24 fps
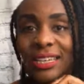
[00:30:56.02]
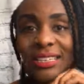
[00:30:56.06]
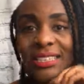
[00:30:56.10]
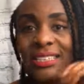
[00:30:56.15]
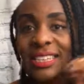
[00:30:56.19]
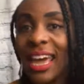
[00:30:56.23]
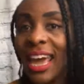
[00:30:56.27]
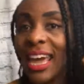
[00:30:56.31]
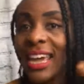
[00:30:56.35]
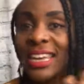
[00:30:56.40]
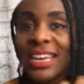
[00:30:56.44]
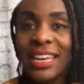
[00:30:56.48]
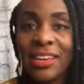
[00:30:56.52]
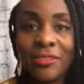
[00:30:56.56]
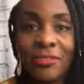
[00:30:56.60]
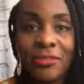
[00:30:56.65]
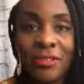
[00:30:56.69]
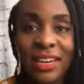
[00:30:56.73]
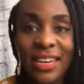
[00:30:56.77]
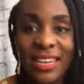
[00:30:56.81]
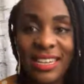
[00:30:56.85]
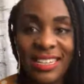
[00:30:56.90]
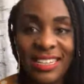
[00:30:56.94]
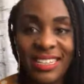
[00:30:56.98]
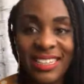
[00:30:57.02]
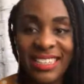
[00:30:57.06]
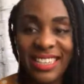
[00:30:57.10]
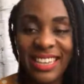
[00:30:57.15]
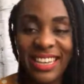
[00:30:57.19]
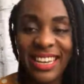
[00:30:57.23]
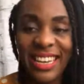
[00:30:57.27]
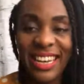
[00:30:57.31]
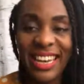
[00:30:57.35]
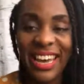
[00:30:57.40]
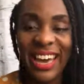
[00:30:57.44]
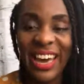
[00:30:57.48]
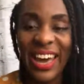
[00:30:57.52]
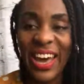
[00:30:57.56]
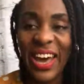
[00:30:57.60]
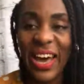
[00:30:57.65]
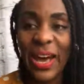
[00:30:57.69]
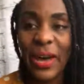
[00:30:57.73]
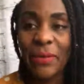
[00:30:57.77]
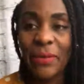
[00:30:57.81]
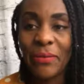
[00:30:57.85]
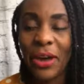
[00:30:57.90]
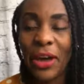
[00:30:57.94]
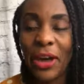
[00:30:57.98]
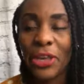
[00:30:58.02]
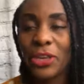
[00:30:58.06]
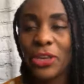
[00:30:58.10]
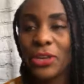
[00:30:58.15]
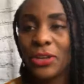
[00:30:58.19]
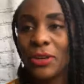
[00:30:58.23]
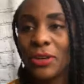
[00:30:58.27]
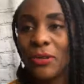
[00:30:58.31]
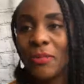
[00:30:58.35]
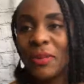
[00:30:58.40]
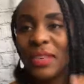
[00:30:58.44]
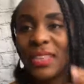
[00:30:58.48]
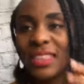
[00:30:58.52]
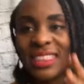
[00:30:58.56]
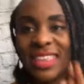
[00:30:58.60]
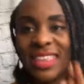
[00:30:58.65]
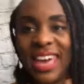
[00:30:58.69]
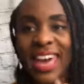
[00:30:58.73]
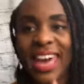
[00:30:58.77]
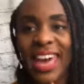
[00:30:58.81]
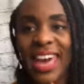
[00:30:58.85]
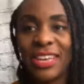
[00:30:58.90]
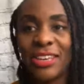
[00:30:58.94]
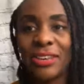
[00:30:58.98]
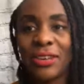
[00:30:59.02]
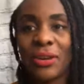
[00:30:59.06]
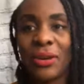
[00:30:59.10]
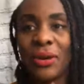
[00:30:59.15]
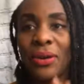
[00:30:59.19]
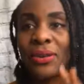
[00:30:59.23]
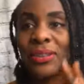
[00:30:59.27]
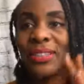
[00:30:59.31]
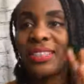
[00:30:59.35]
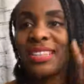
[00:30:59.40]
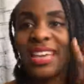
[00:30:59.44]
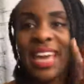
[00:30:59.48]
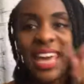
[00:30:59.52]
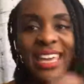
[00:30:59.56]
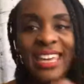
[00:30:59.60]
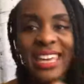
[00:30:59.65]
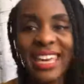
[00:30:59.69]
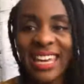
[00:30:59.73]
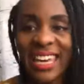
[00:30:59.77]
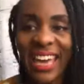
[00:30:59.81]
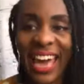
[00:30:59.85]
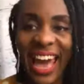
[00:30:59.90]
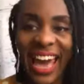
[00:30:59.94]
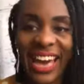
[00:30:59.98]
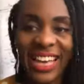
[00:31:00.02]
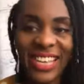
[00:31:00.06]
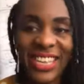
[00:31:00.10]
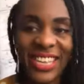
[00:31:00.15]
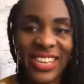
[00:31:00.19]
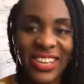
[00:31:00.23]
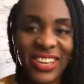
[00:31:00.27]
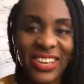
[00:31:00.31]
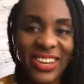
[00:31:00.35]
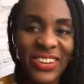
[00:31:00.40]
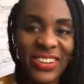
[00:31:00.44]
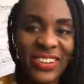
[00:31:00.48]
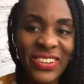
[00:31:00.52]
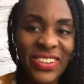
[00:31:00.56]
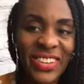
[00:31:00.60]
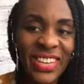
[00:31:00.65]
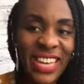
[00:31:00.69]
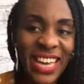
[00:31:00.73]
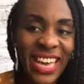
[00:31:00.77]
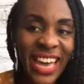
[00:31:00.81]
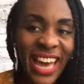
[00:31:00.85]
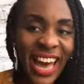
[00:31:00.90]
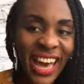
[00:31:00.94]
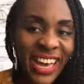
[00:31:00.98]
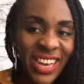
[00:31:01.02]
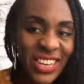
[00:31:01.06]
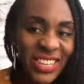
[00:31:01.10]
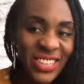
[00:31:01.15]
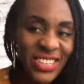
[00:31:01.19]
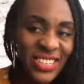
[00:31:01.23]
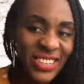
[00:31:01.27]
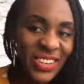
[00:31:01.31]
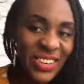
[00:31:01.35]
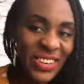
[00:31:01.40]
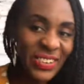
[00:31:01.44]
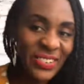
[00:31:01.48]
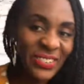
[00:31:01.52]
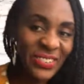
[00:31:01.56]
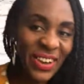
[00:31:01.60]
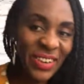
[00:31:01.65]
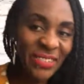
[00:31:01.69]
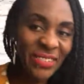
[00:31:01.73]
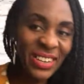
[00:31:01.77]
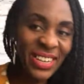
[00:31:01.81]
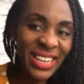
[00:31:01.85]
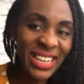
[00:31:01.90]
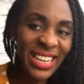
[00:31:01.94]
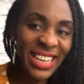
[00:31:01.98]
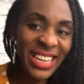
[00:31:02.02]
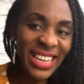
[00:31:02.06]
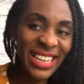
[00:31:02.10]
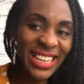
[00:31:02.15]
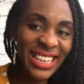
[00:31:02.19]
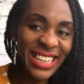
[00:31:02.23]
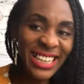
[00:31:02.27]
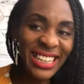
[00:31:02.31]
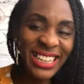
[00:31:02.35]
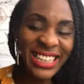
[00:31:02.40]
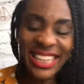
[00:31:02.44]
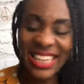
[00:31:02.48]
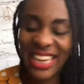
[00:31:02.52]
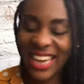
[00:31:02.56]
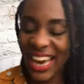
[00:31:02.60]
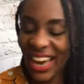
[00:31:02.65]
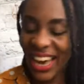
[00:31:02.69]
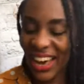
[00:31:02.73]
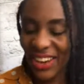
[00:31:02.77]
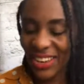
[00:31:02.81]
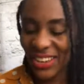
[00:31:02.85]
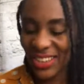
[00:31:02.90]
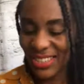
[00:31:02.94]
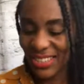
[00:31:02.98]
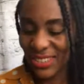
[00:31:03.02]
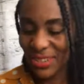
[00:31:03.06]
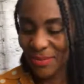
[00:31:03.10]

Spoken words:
taking risk? Are you going to be there, taking action? How you doing, Remini? How you